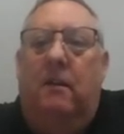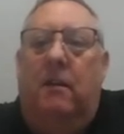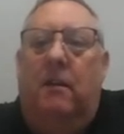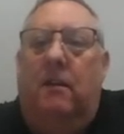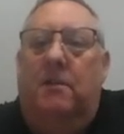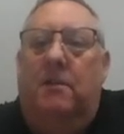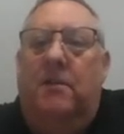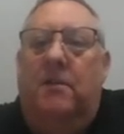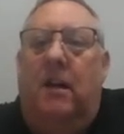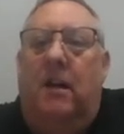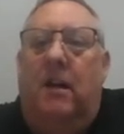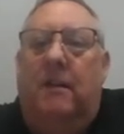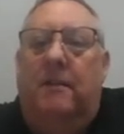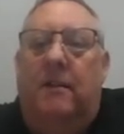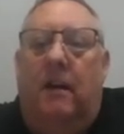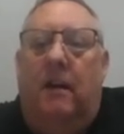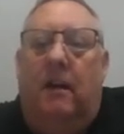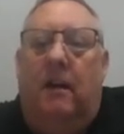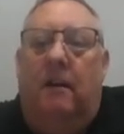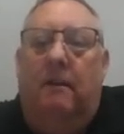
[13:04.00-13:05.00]

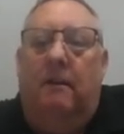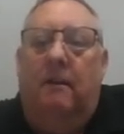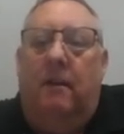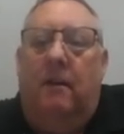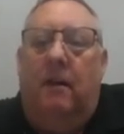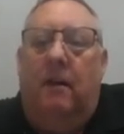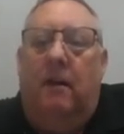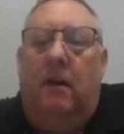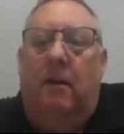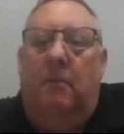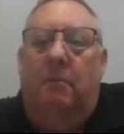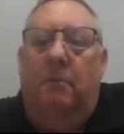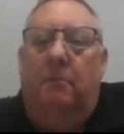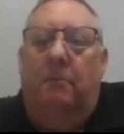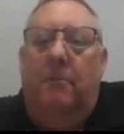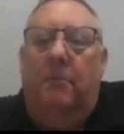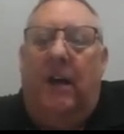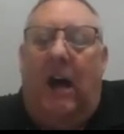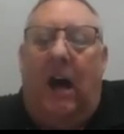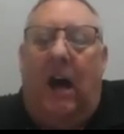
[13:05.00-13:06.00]
the
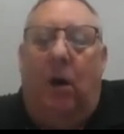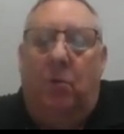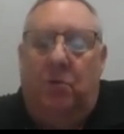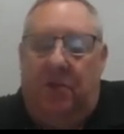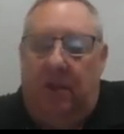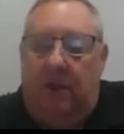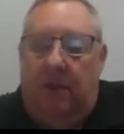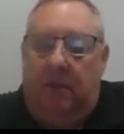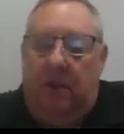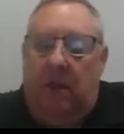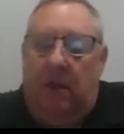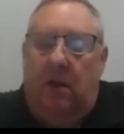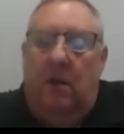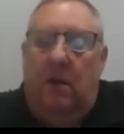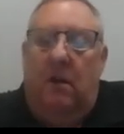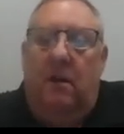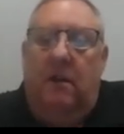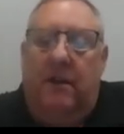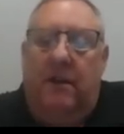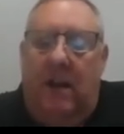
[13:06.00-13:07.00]
housing.
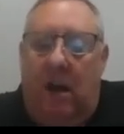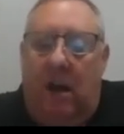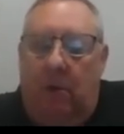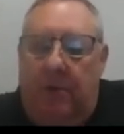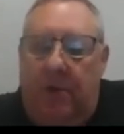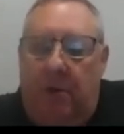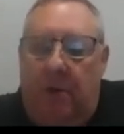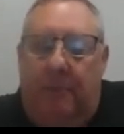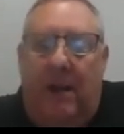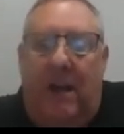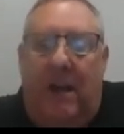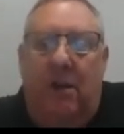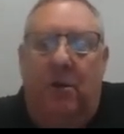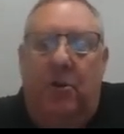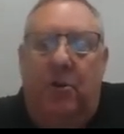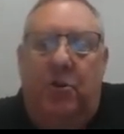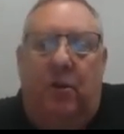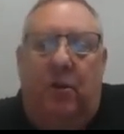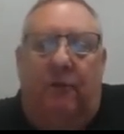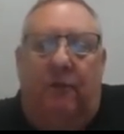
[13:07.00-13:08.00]
Now, your battery
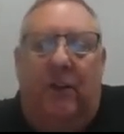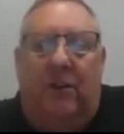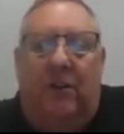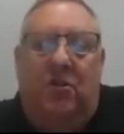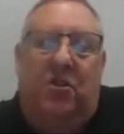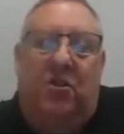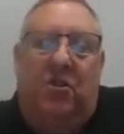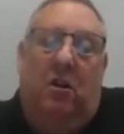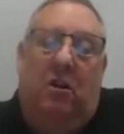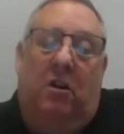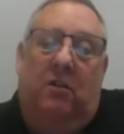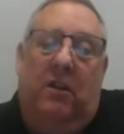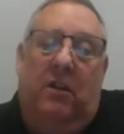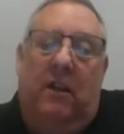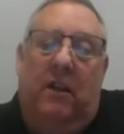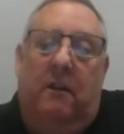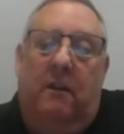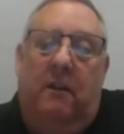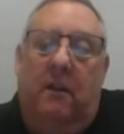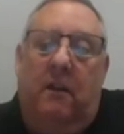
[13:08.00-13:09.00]
should fit
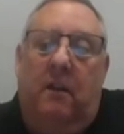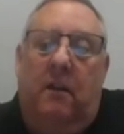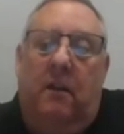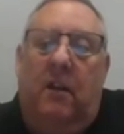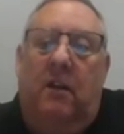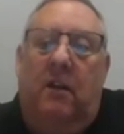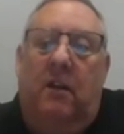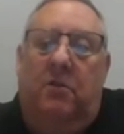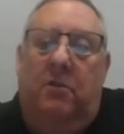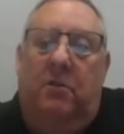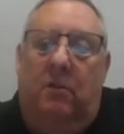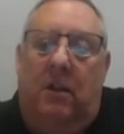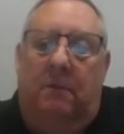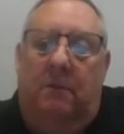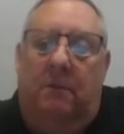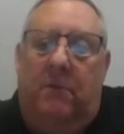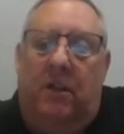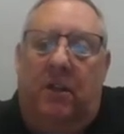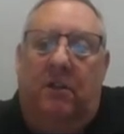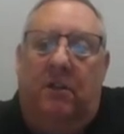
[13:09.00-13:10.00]
snugly into
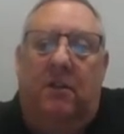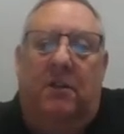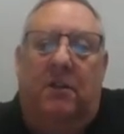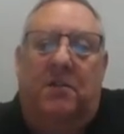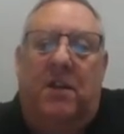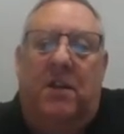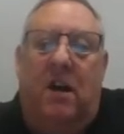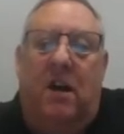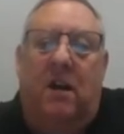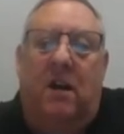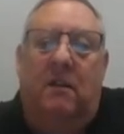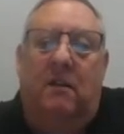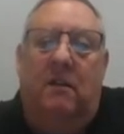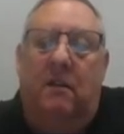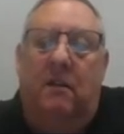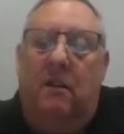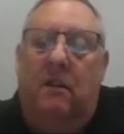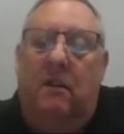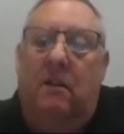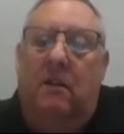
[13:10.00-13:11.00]
the sonde,
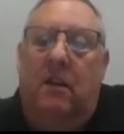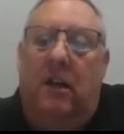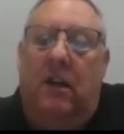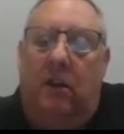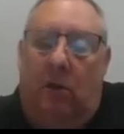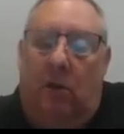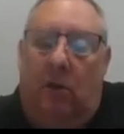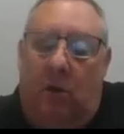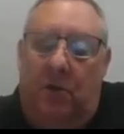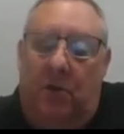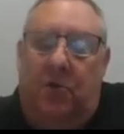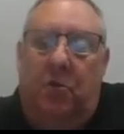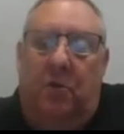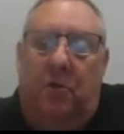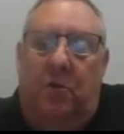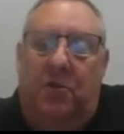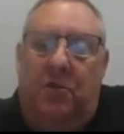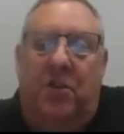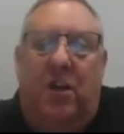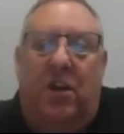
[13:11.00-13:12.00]
and also
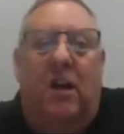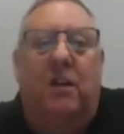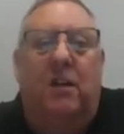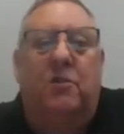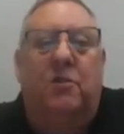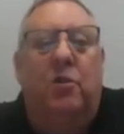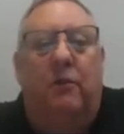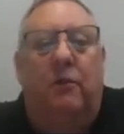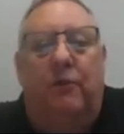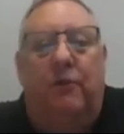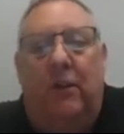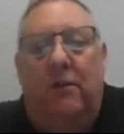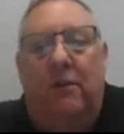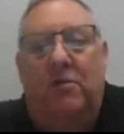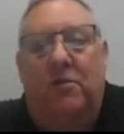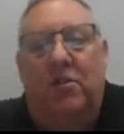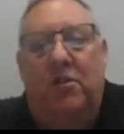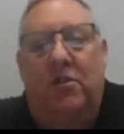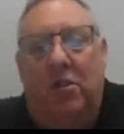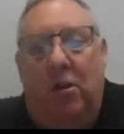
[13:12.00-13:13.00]
the sonde should fit
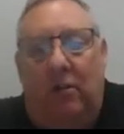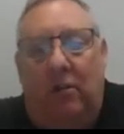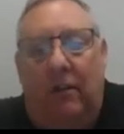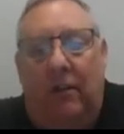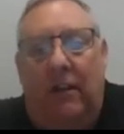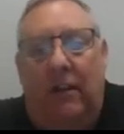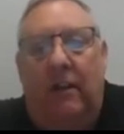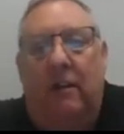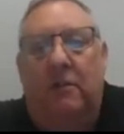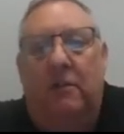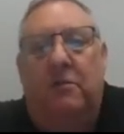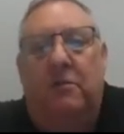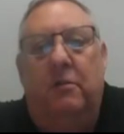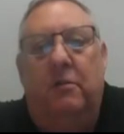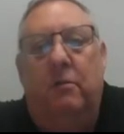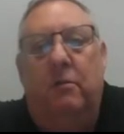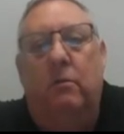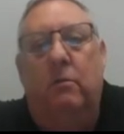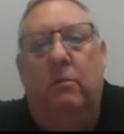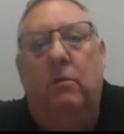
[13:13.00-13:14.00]
snugly
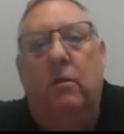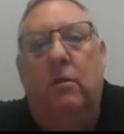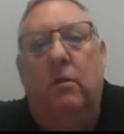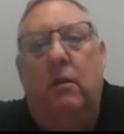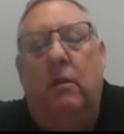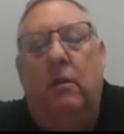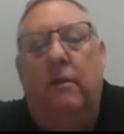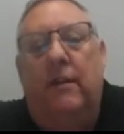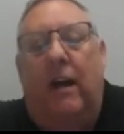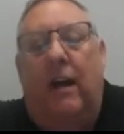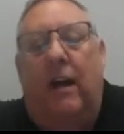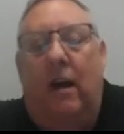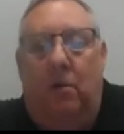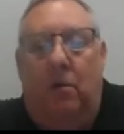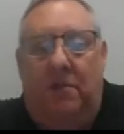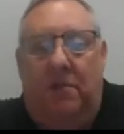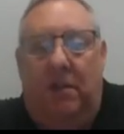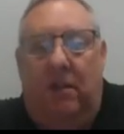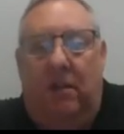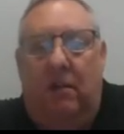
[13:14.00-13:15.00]
into the
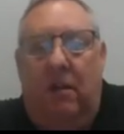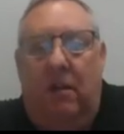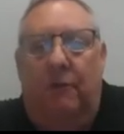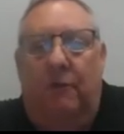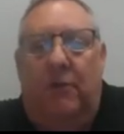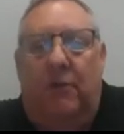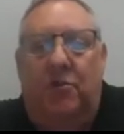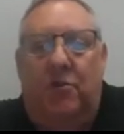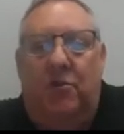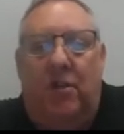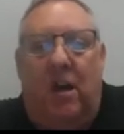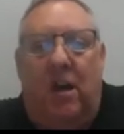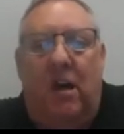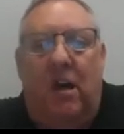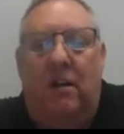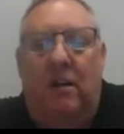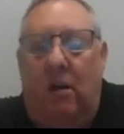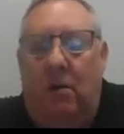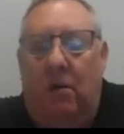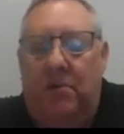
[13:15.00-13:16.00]
housing. If the
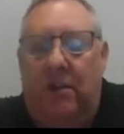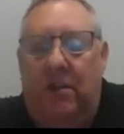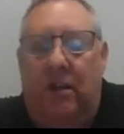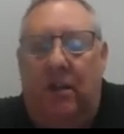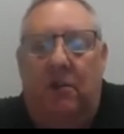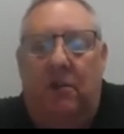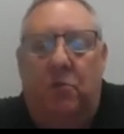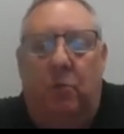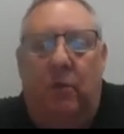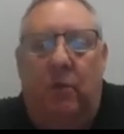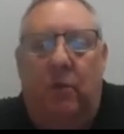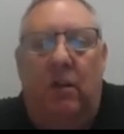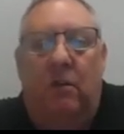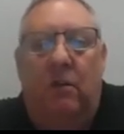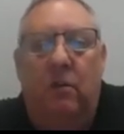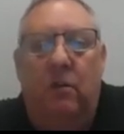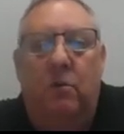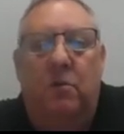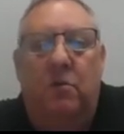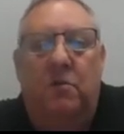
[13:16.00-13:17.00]
sonde housing is really
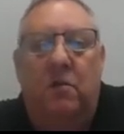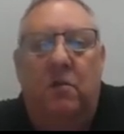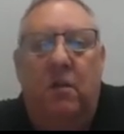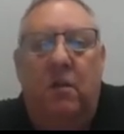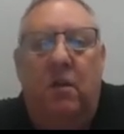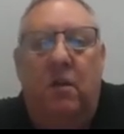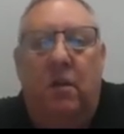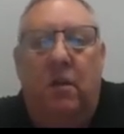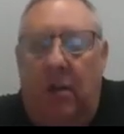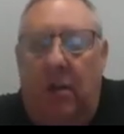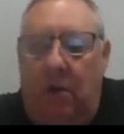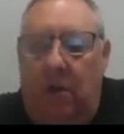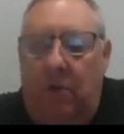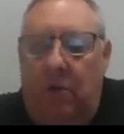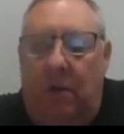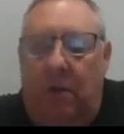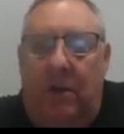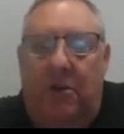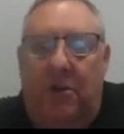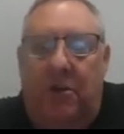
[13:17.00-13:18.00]
loose, you want
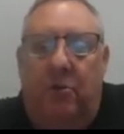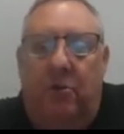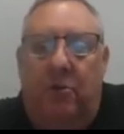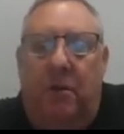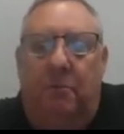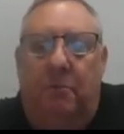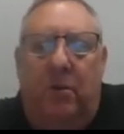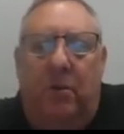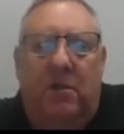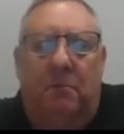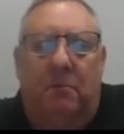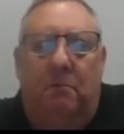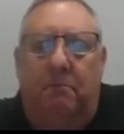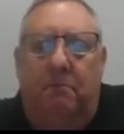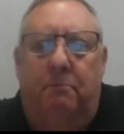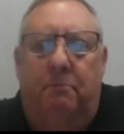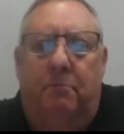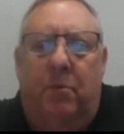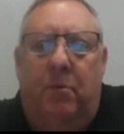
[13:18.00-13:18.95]
to make sure you put some